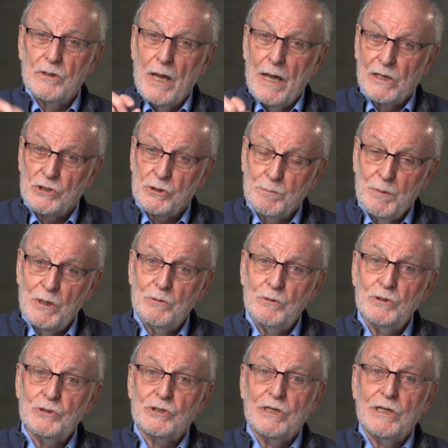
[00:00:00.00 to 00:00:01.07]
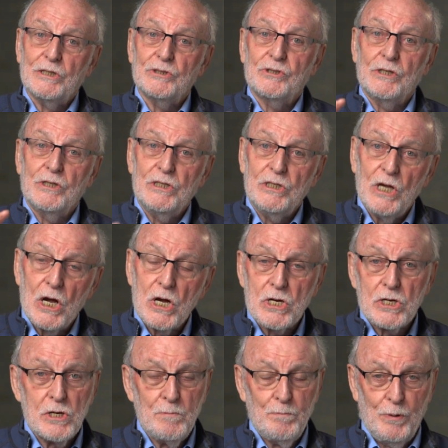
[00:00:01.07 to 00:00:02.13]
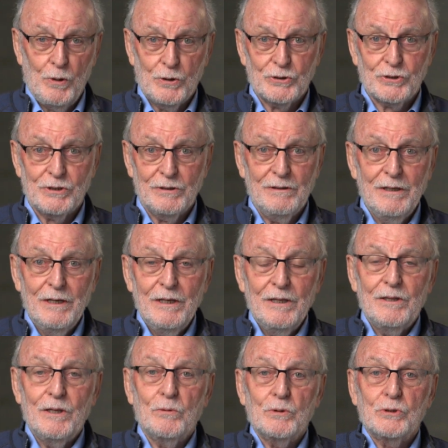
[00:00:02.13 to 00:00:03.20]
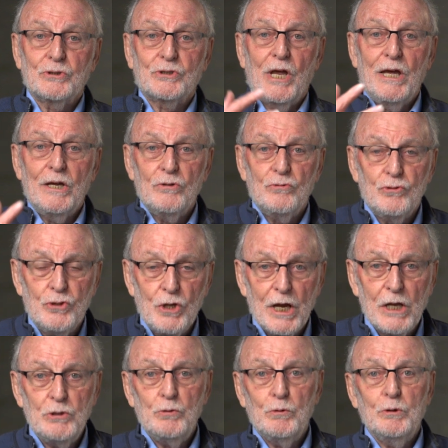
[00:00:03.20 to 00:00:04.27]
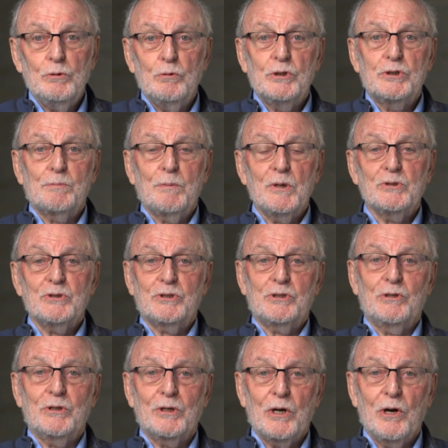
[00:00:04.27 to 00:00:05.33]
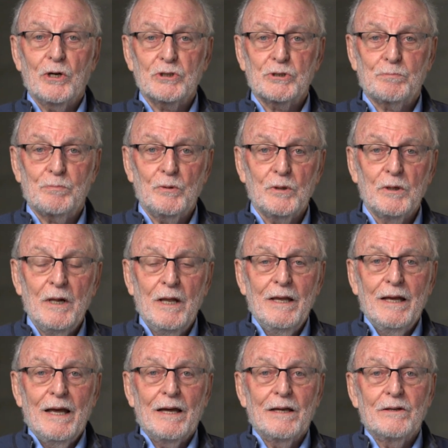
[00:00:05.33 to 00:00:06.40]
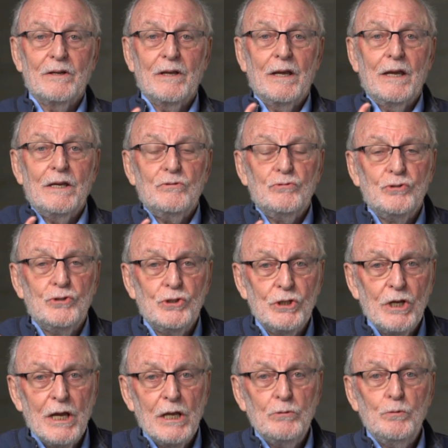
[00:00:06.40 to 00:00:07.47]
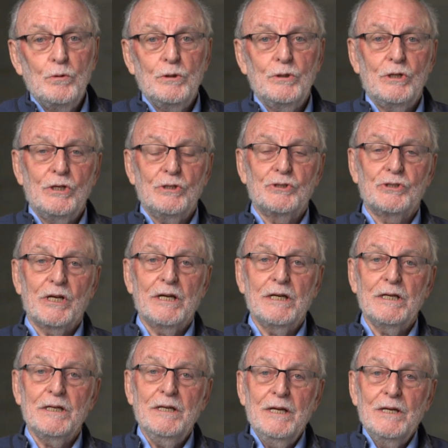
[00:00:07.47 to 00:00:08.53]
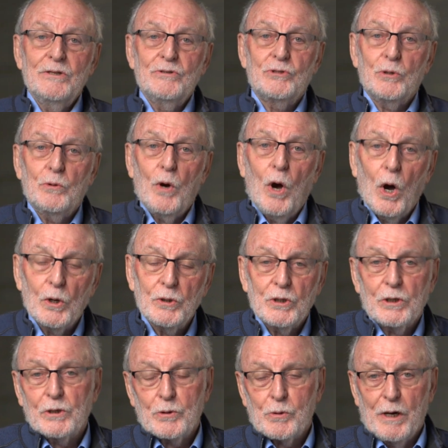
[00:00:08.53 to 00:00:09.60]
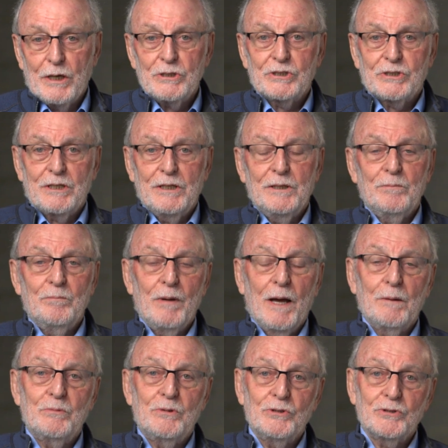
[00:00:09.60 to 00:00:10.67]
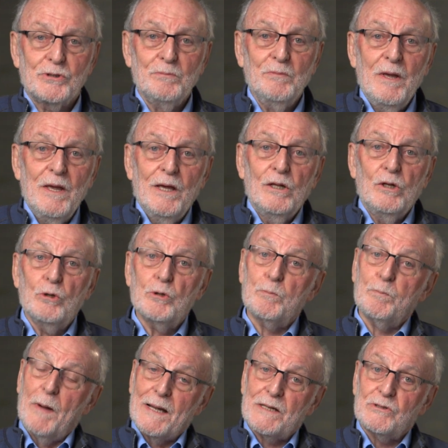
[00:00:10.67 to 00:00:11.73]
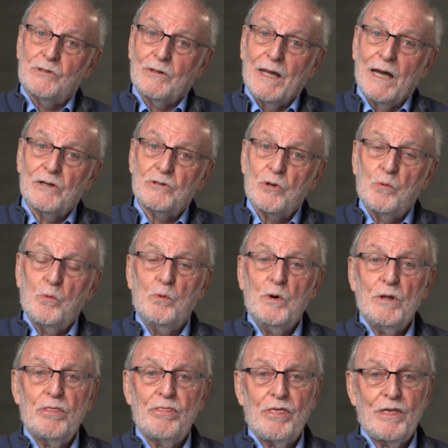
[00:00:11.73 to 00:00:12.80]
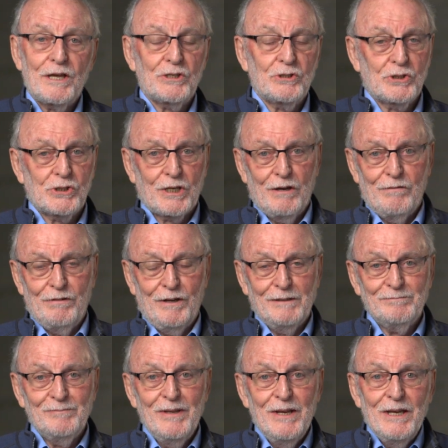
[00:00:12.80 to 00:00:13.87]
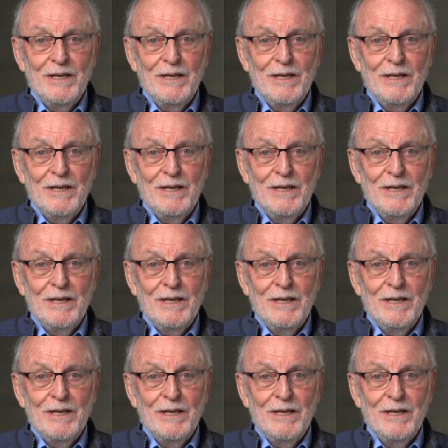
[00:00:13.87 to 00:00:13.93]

experience as a young person that was a genuine response to the gospel and a genuine desire to honor Christ in baptism. Look back to that with thanksgiving.